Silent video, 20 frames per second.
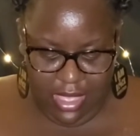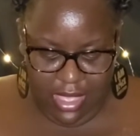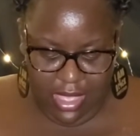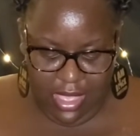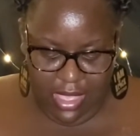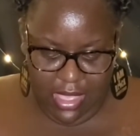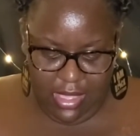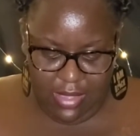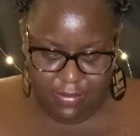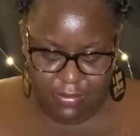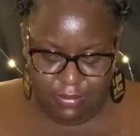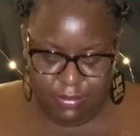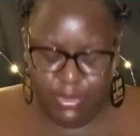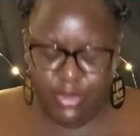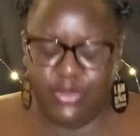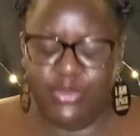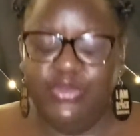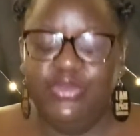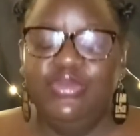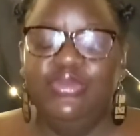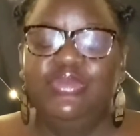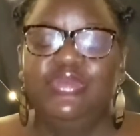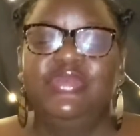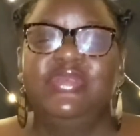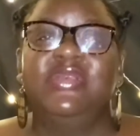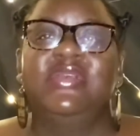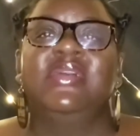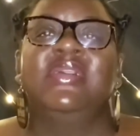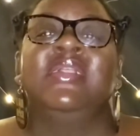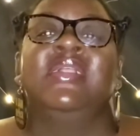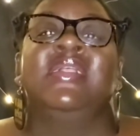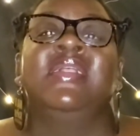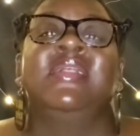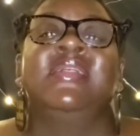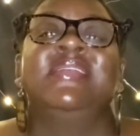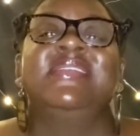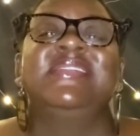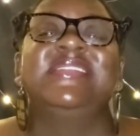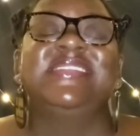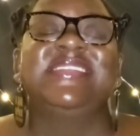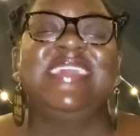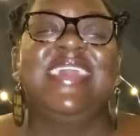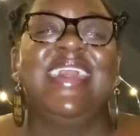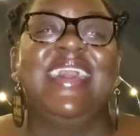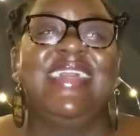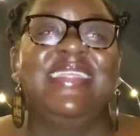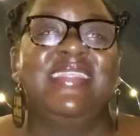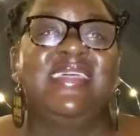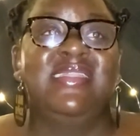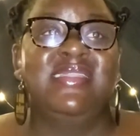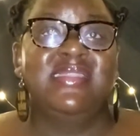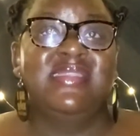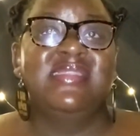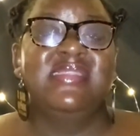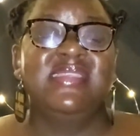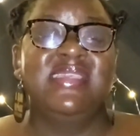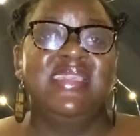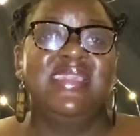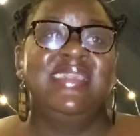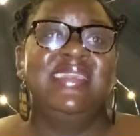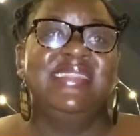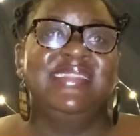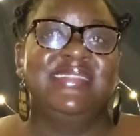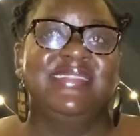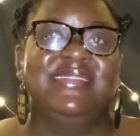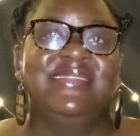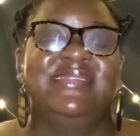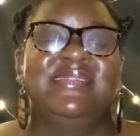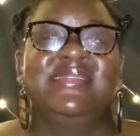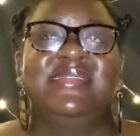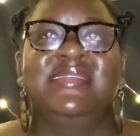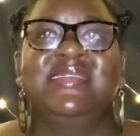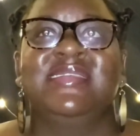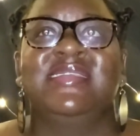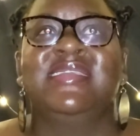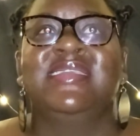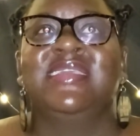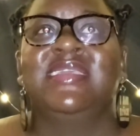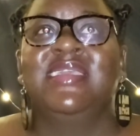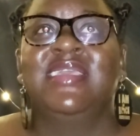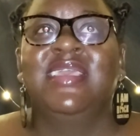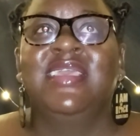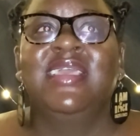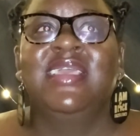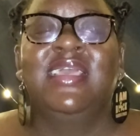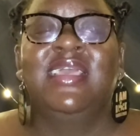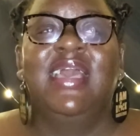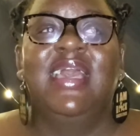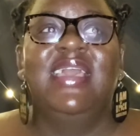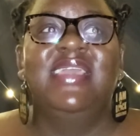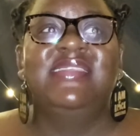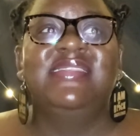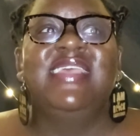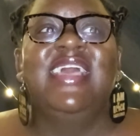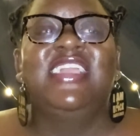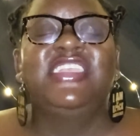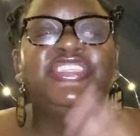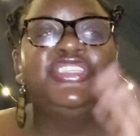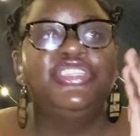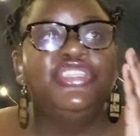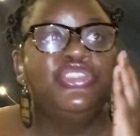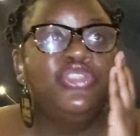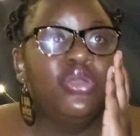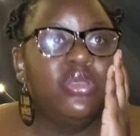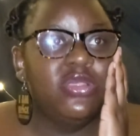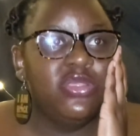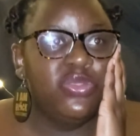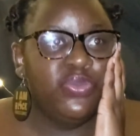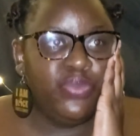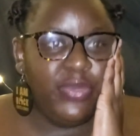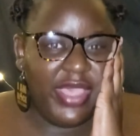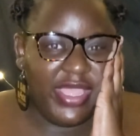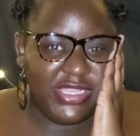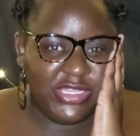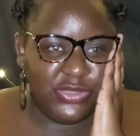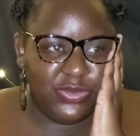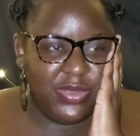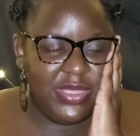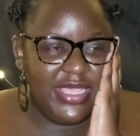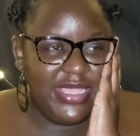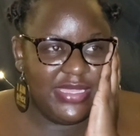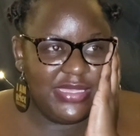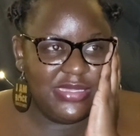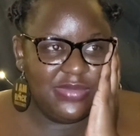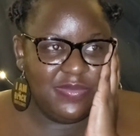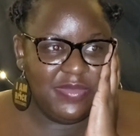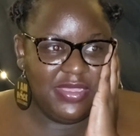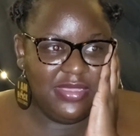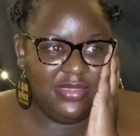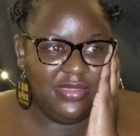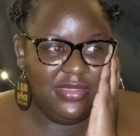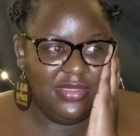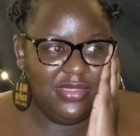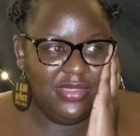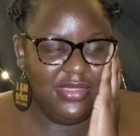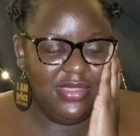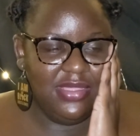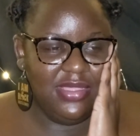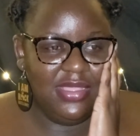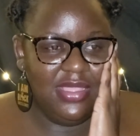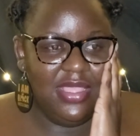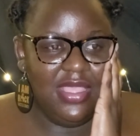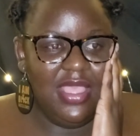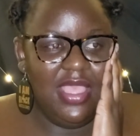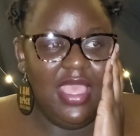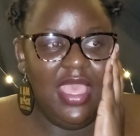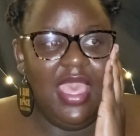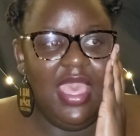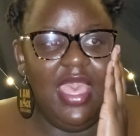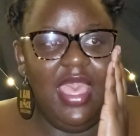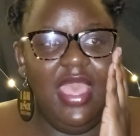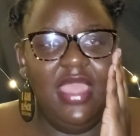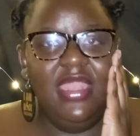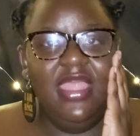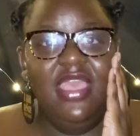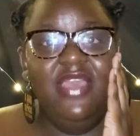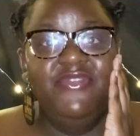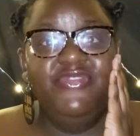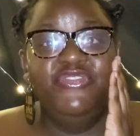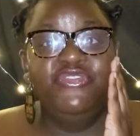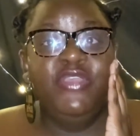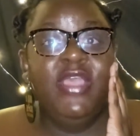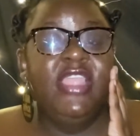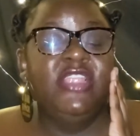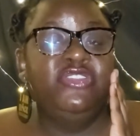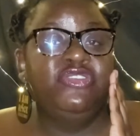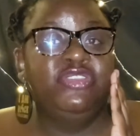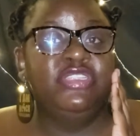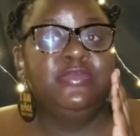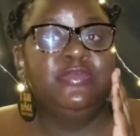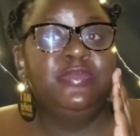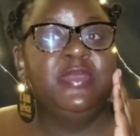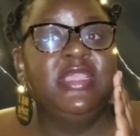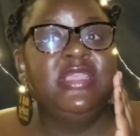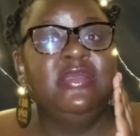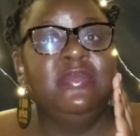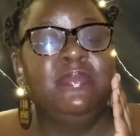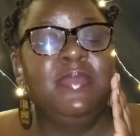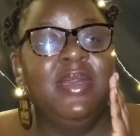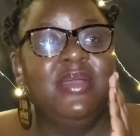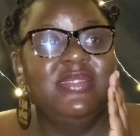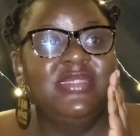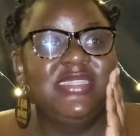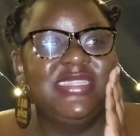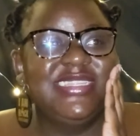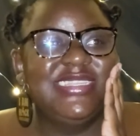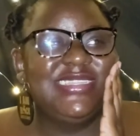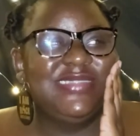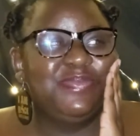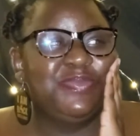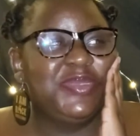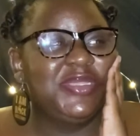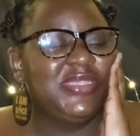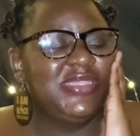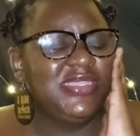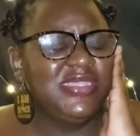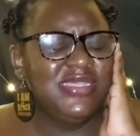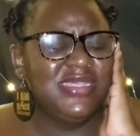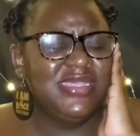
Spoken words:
I am more scar than skin. It's like she knows where to hit me. And I have tried to speak about it, but